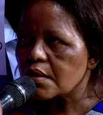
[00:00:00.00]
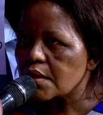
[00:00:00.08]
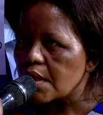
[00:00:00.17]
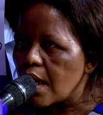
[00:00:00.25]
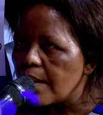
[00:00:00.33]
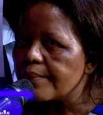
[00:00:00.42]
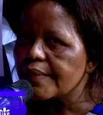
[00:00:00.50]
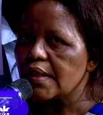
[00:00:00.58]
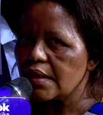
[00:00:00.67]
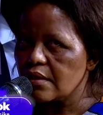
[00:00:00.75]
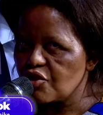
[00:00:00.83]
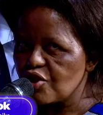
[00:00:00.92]

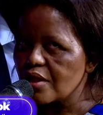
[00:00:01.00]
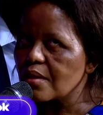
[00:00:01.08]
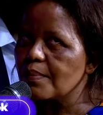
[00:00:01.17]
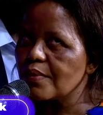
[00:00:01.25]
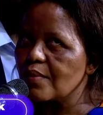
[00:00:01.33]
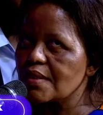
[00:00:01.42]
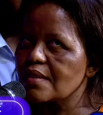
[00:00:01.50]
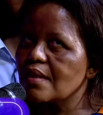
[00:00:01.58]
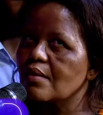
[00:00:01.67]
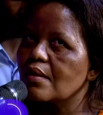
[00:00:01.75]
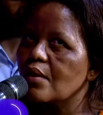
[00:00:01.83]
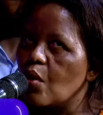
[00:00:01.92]
Something terrible was
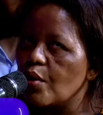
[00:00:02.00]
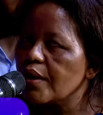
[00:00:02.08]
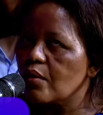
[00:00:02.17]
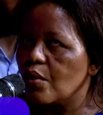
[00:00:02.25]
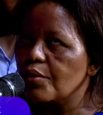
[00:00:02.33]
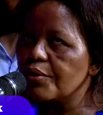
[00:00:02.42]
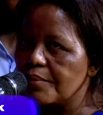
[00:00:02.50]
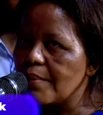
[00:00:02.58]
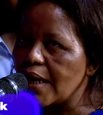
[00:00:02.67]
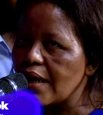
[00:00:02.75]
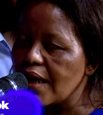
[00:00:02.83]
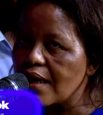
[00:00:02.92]
going on in
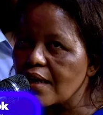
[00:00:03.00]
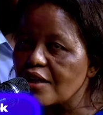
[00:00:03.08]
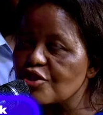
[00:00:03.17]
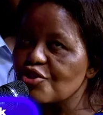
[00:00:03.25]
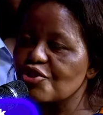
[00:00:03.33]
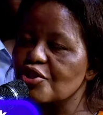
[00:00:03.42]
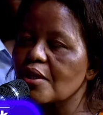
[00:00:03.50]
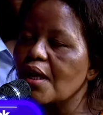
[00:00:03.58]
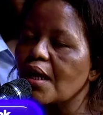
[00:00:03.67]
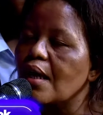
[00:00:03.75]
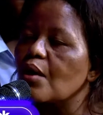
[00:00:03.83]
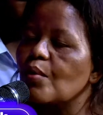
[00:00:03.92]
my head.
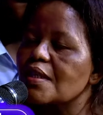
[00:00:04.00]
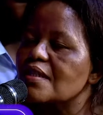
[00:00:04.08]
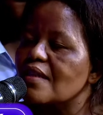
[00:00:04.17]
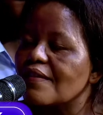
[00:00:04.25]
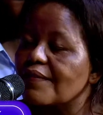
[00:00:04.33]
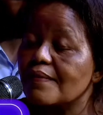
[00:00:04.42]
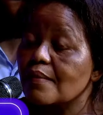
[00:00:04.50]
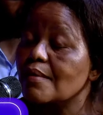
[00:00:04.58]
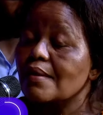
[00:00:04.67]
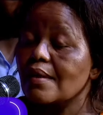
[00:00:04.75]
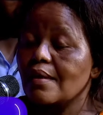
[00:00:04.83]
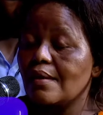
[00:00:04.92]
I was
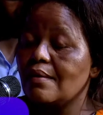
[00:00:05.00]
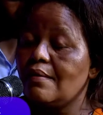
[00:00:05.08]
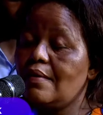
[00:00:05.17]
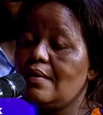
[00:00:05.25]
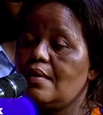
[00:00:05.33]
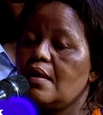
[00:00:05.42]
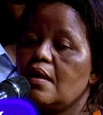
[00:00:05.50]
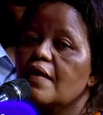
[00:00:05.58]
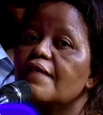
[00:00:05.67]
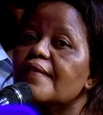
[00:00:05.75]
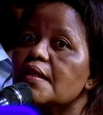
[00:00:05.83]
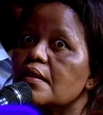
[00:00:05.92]

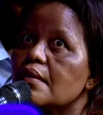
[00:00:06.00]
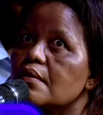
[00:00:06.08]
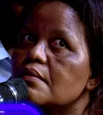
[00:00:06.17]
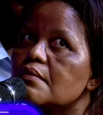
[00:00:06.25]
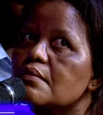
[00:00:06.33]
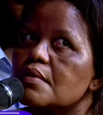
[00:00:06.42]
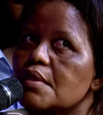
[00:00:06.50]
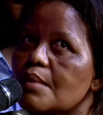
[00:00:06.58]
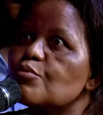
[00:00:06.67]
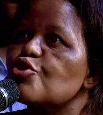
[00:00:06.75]
having some